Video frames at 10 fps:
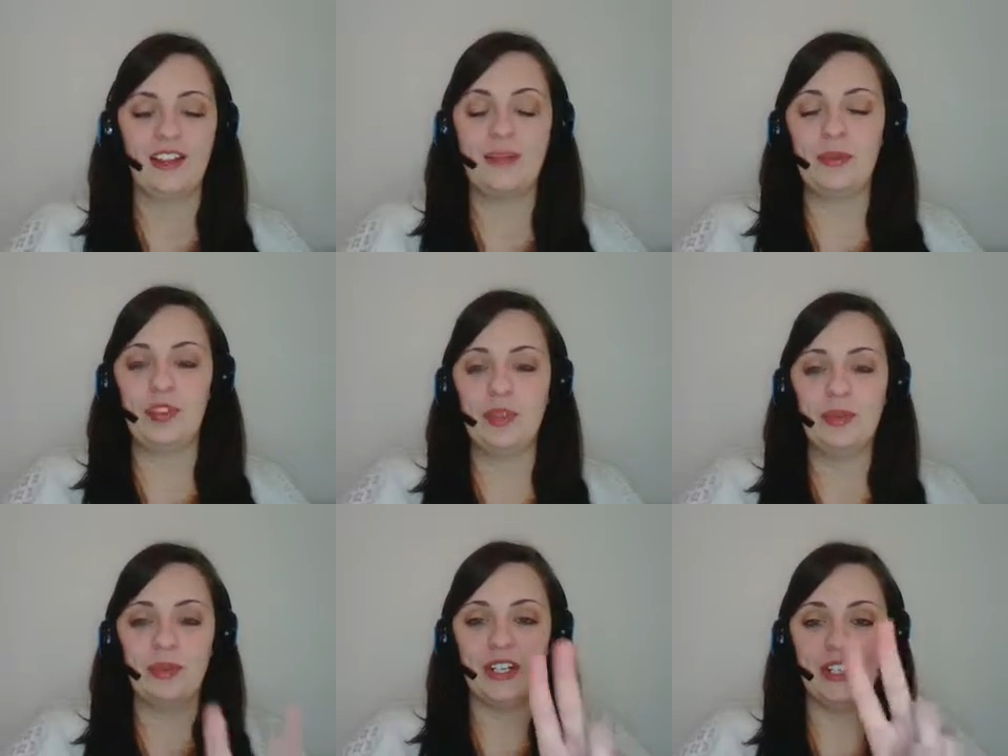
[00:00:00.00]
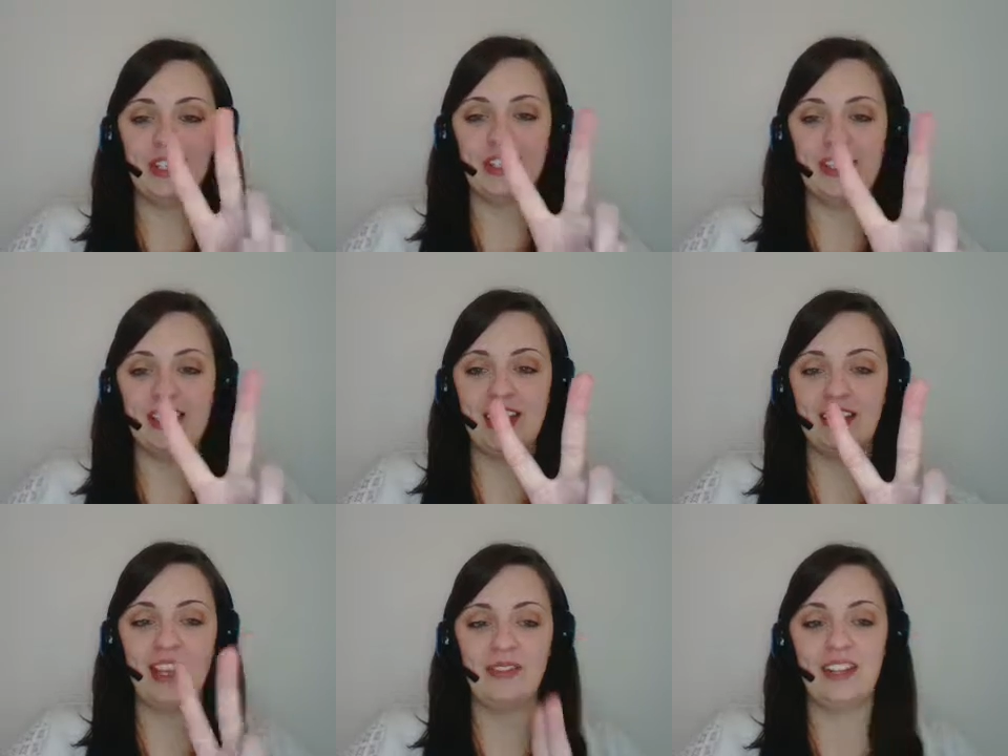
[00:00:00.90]
Number 2, our
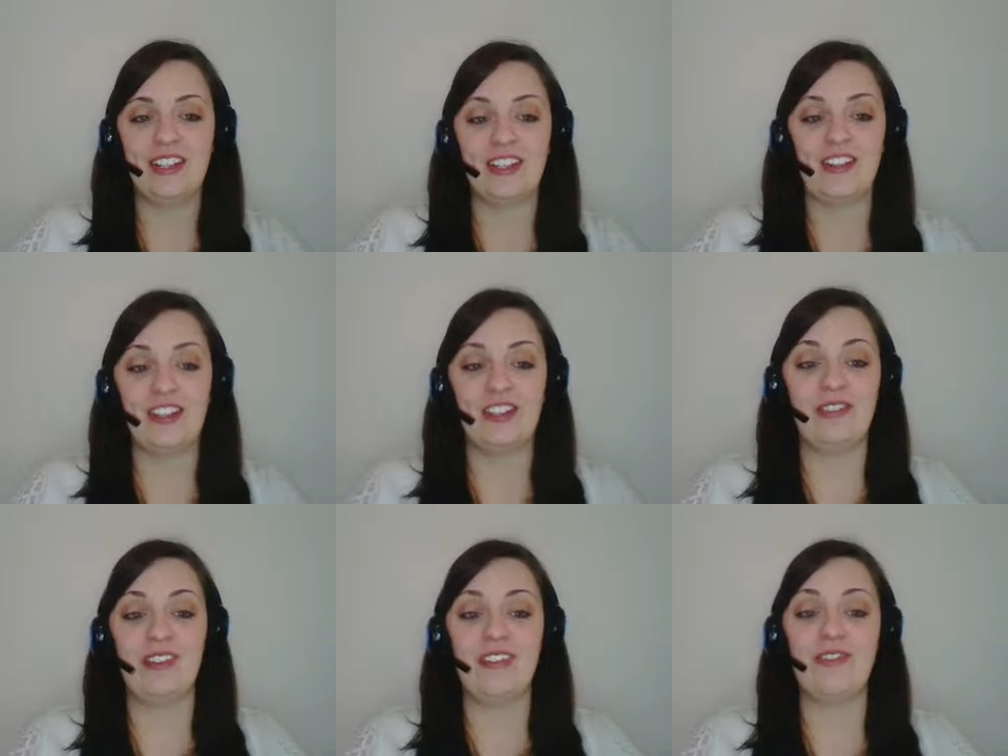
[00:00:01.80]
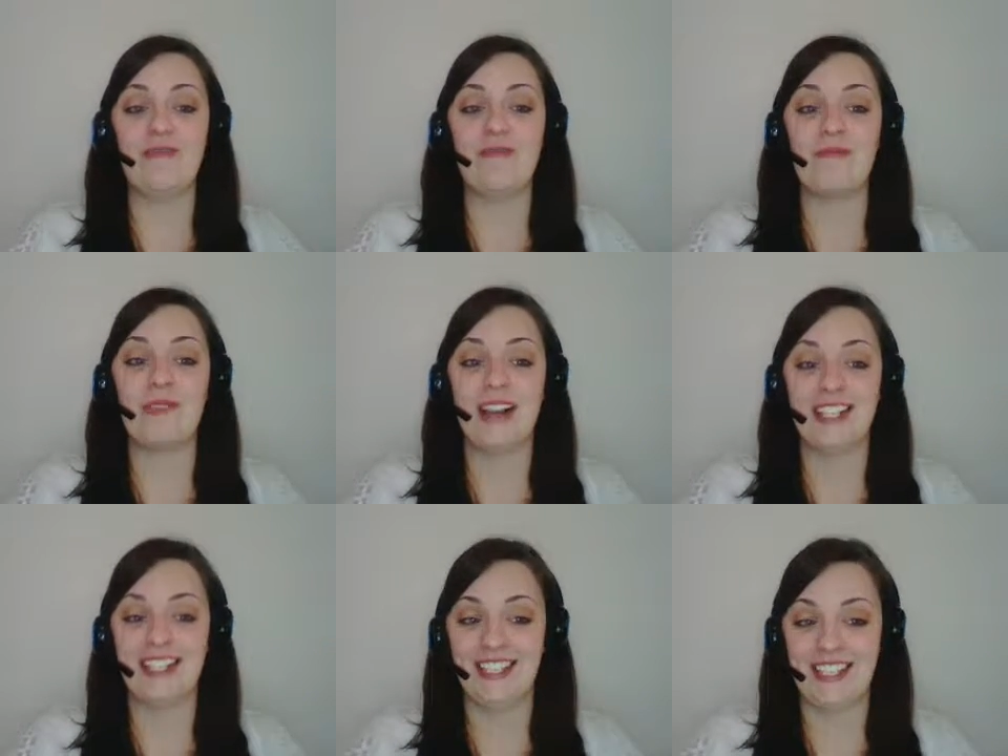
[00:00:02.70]
detailed outlines are due on
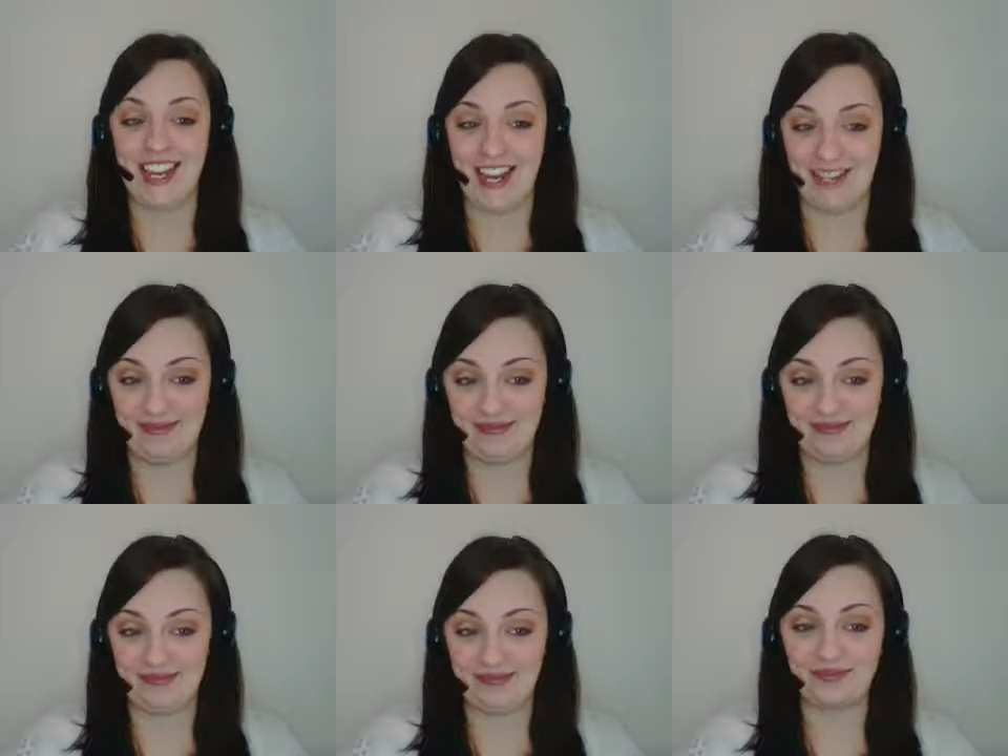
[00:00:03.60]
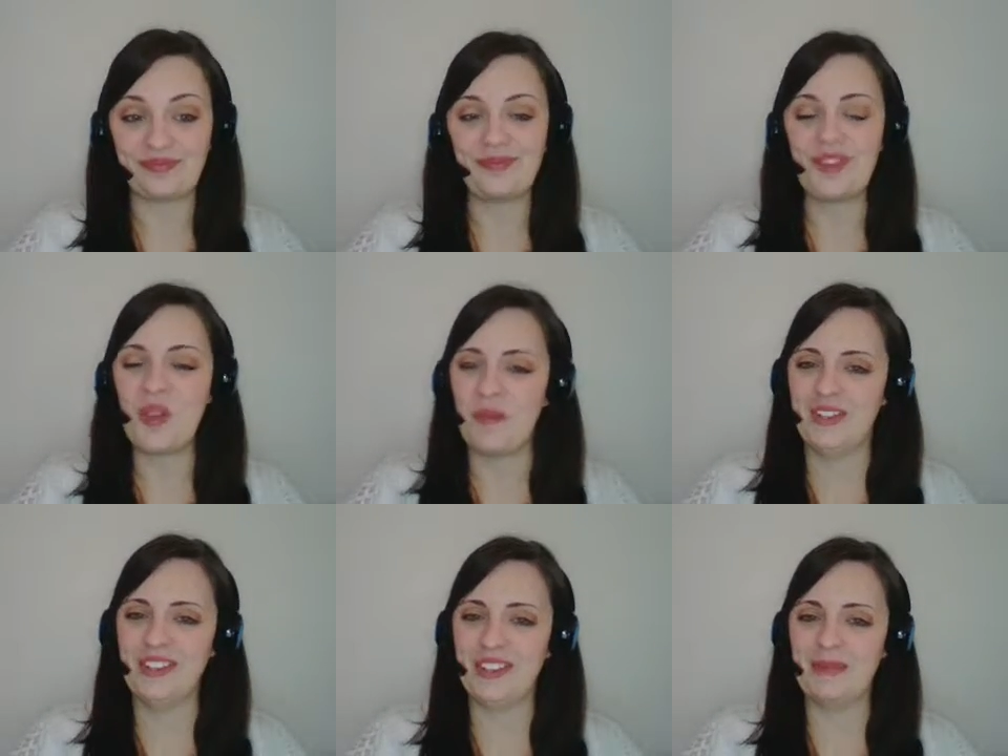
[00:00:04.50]
Wednesday,
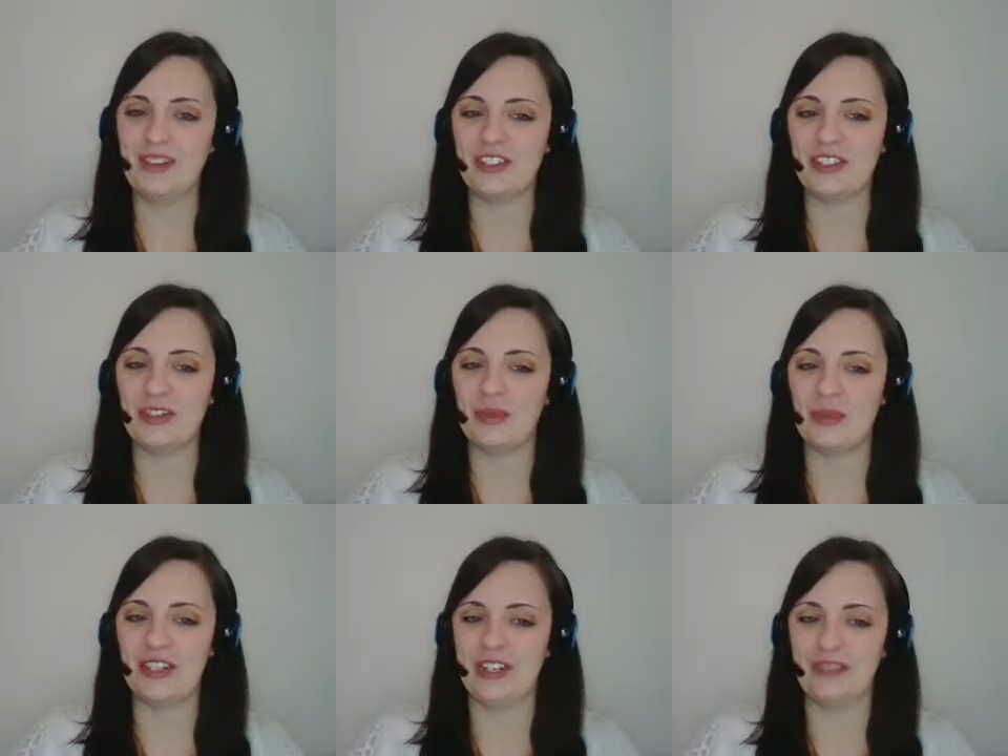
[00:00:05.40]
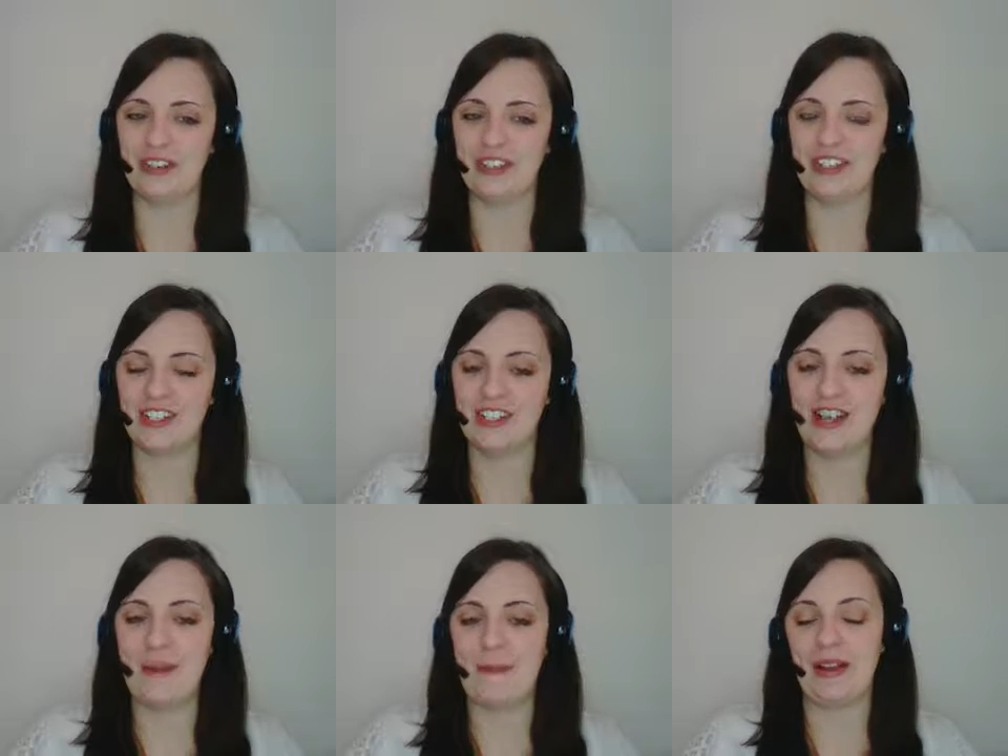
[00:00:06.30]
March 21st
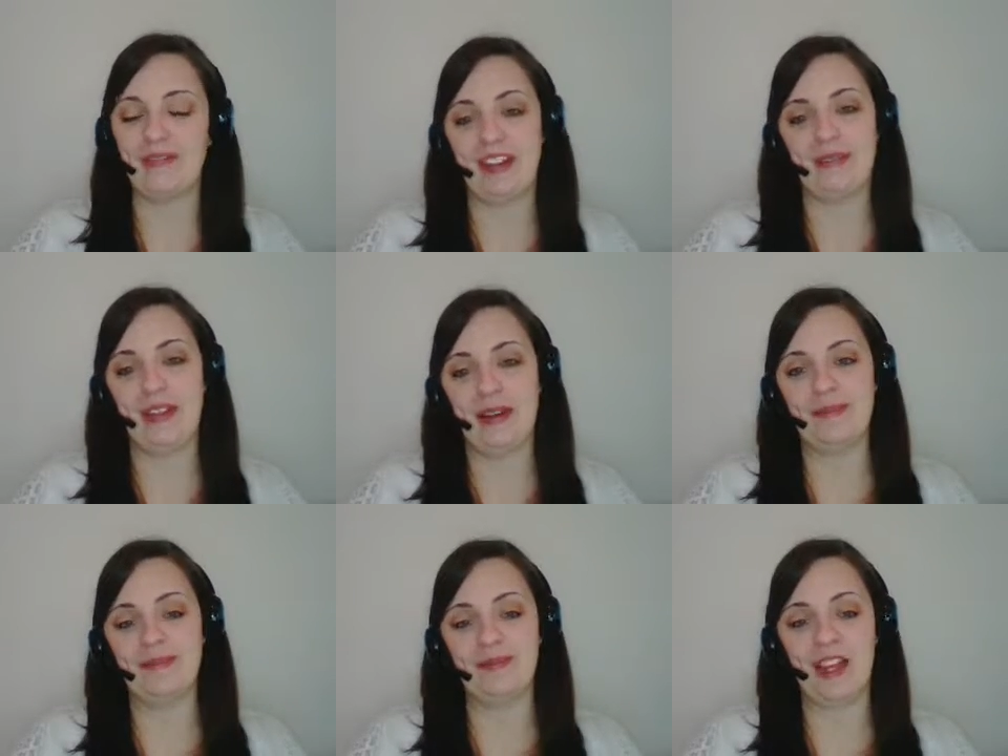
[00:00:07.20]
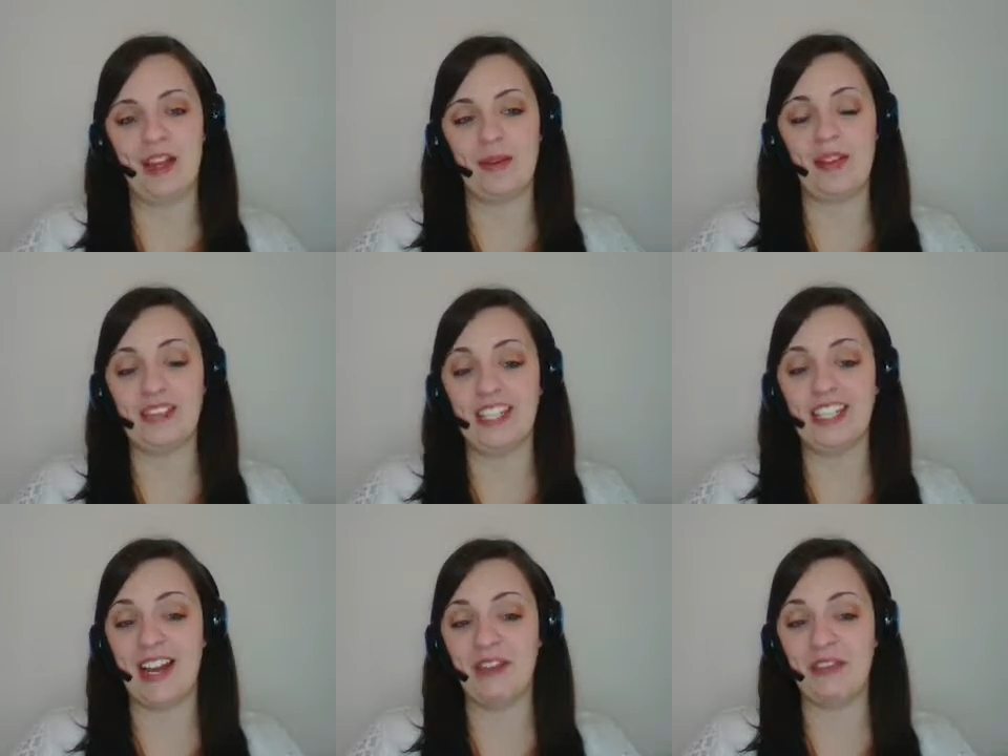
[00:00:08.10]
by 5 p.m. I've
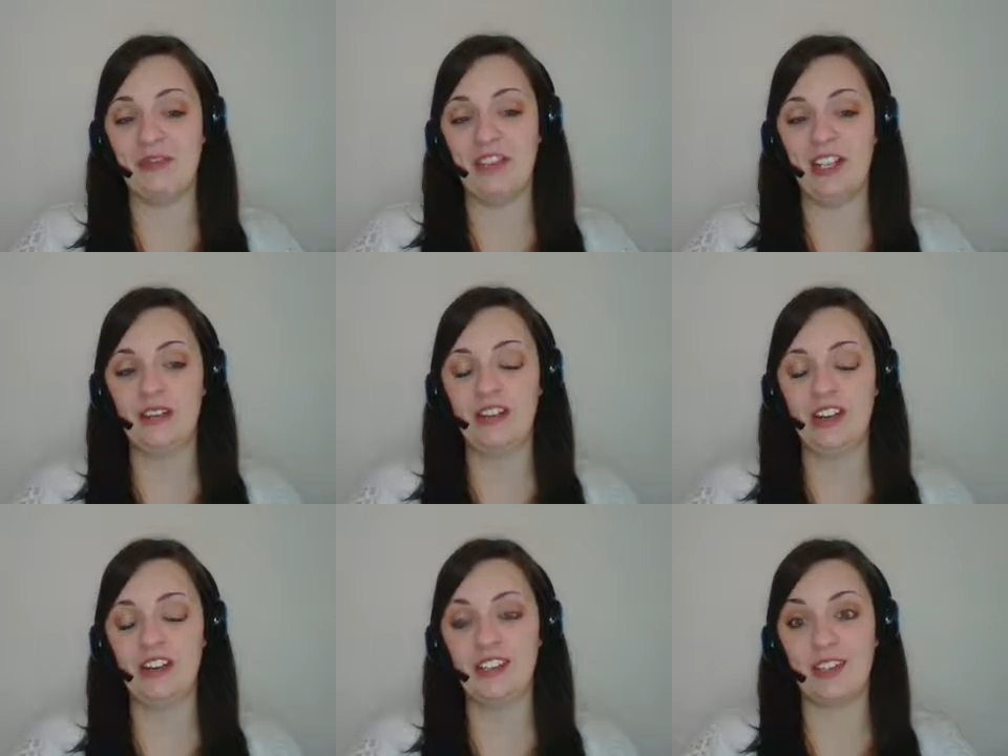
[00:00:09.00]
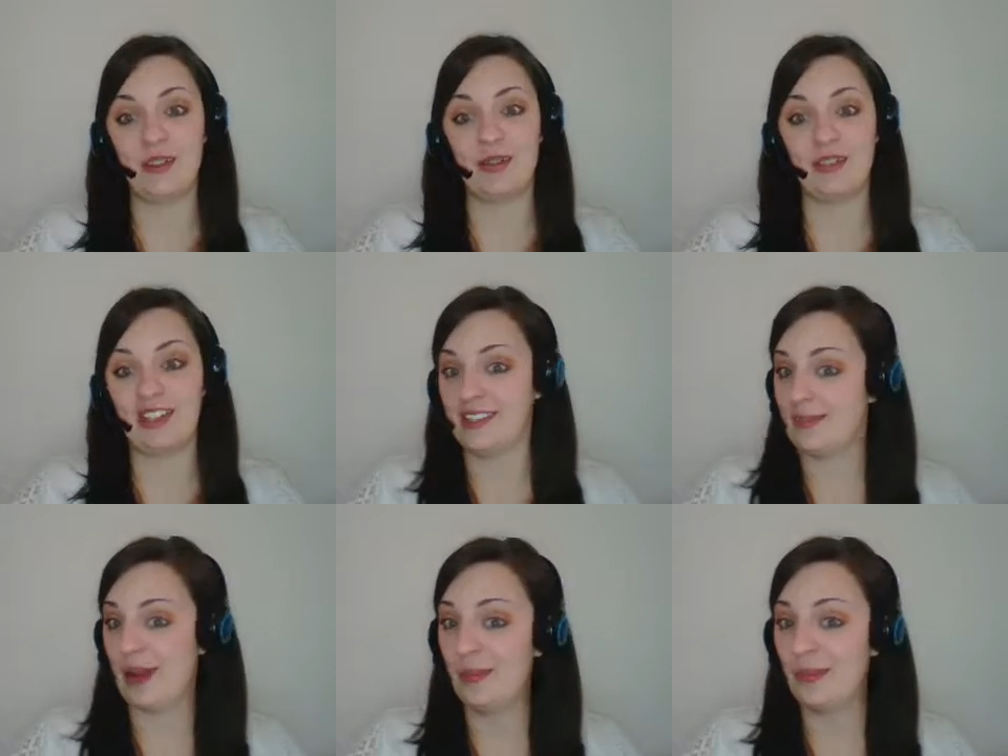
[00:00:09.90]
linked a how-to video here, so if you
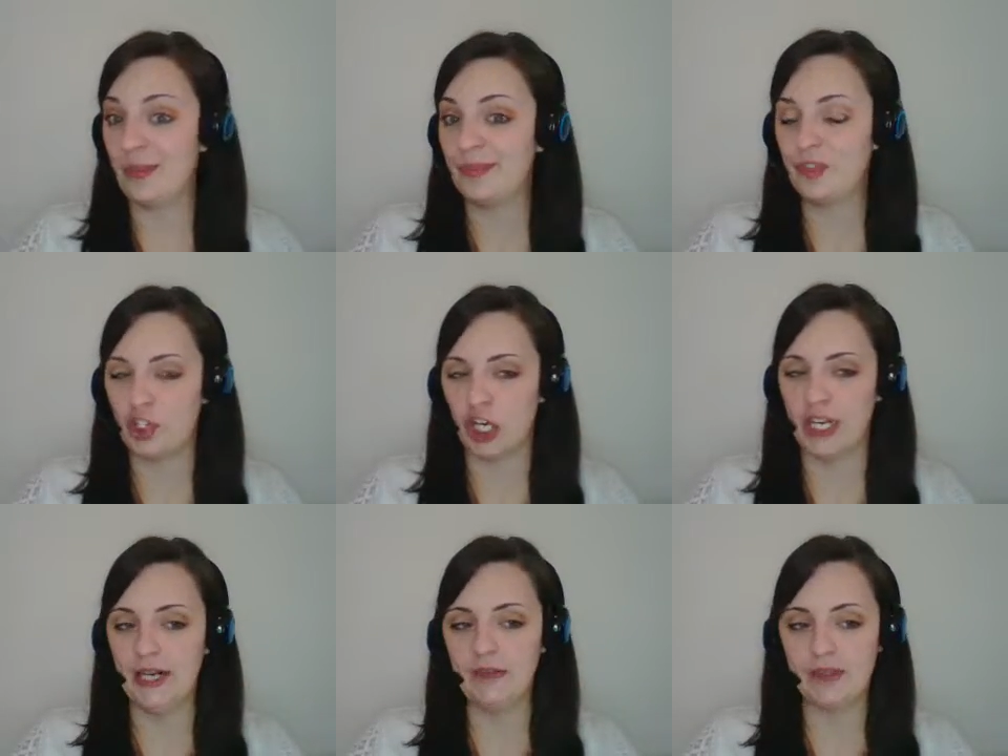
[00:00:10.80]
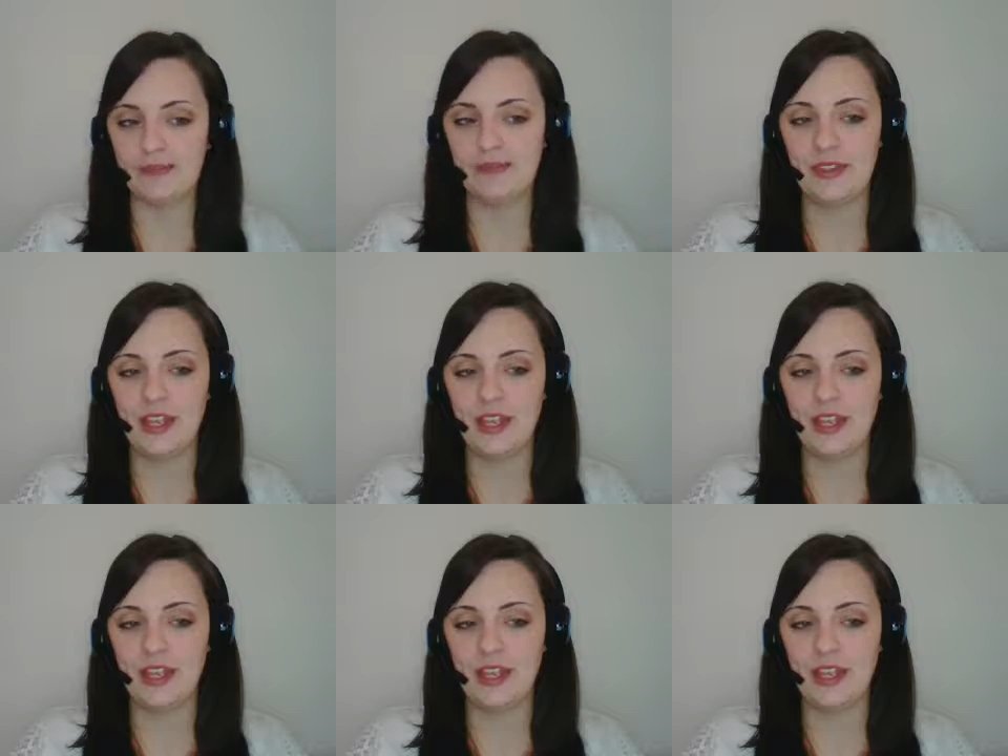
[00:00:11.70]
need some help, check it out.